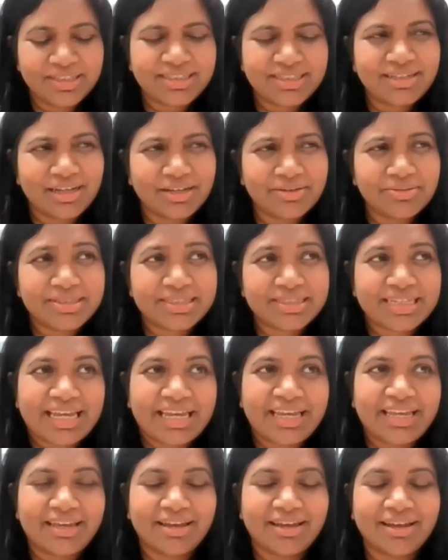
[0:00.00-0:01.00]
Firstly, I'd
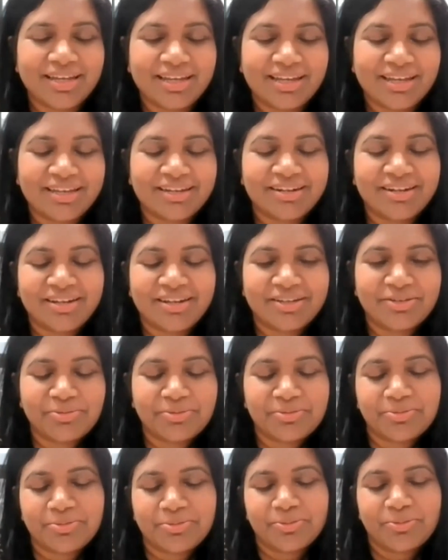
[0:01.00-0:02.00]
say, I
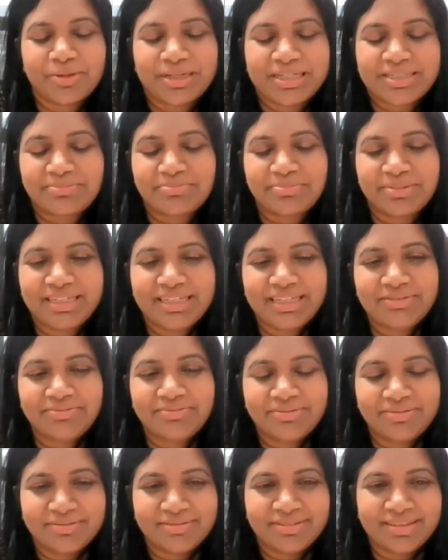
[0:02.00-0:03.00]
always
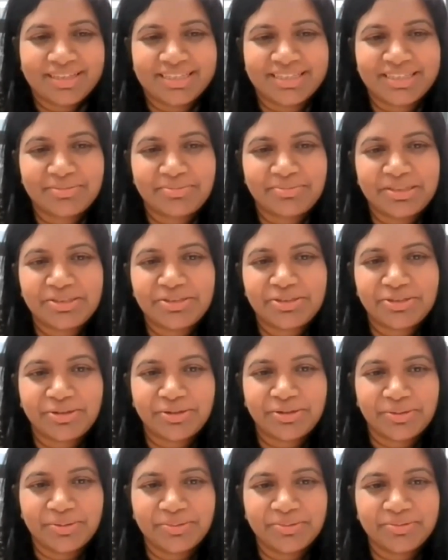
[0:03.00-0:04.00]
believe this to be
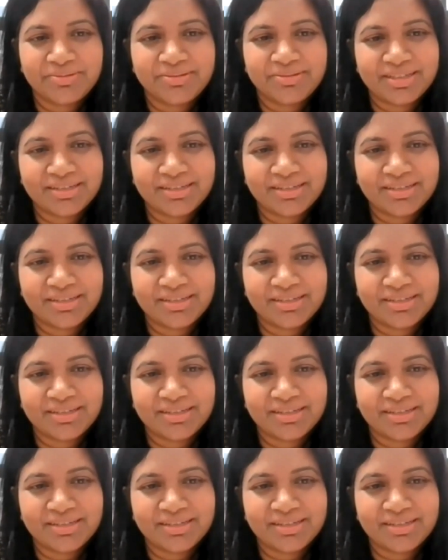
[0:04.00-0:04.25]
true,